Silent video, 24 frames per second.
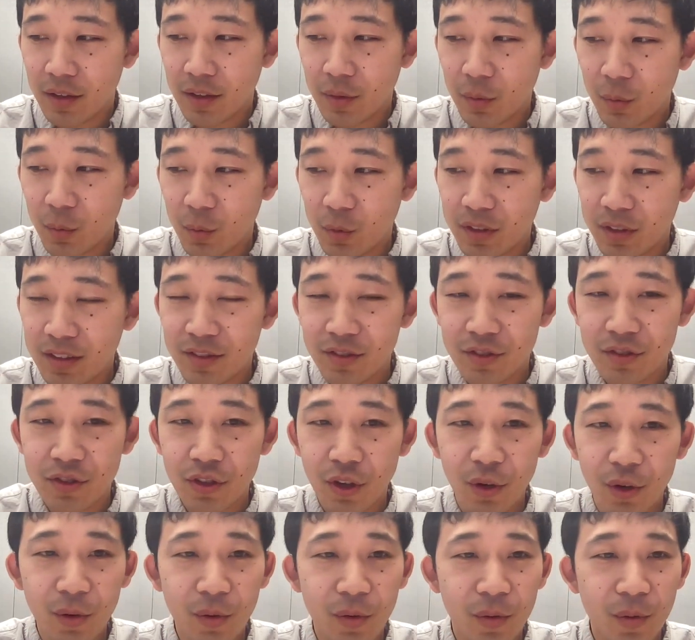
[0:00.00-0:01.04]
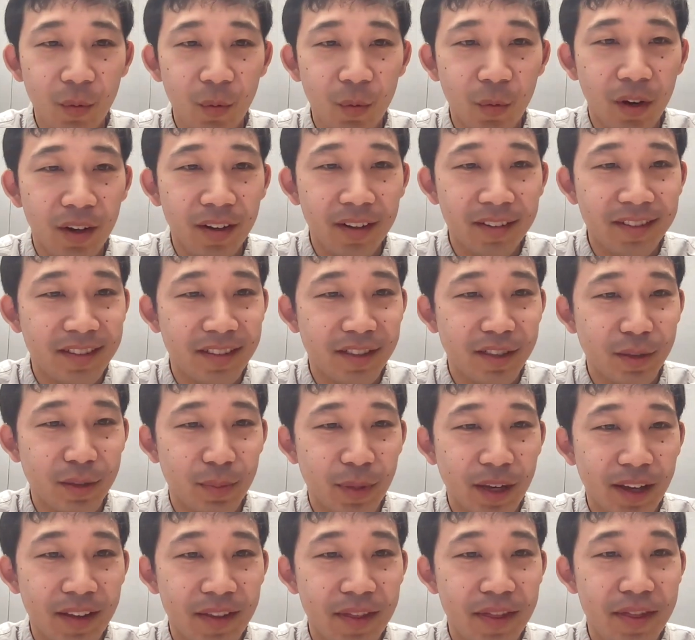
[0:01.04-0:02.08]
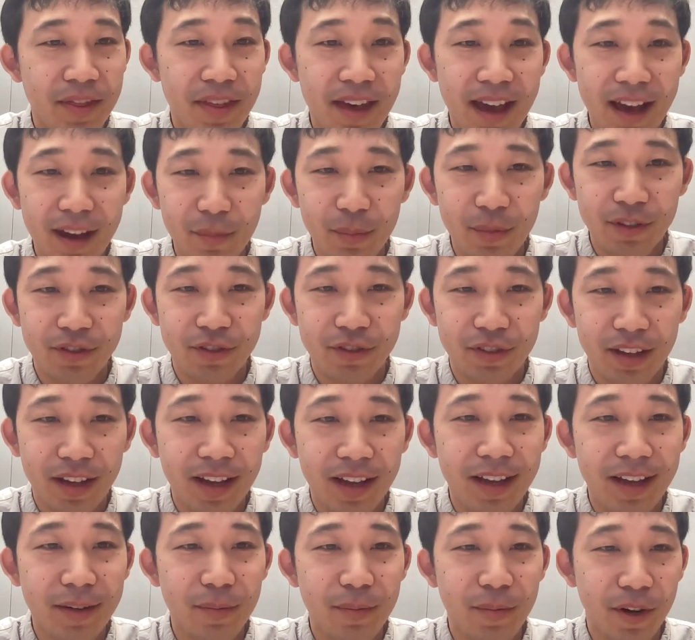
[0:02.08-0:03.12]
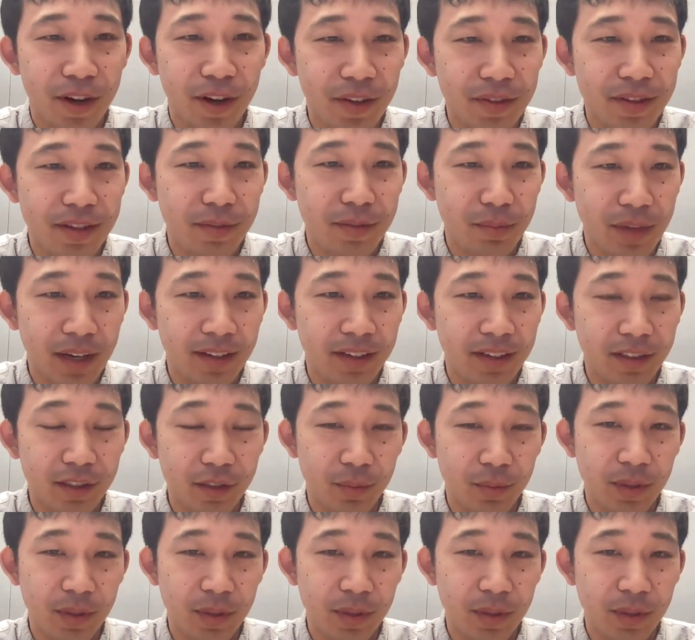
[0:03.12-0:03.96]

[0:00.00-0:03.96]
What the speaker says: we don't want to spend that much time on the embeddings,